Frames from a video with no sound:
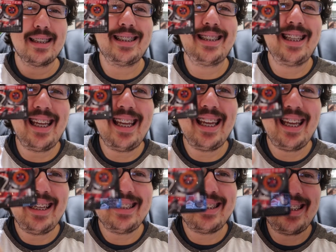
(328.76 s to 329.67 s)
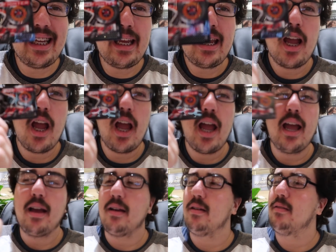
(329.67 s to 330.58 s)
The CEC
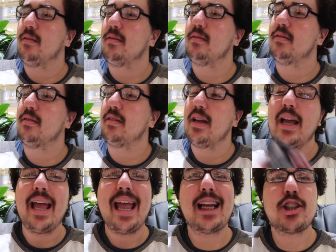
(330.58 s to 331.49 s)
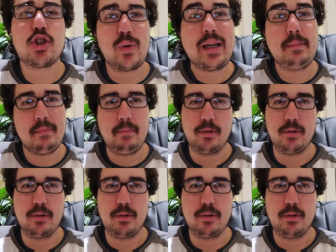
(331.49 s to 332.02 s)
Extreme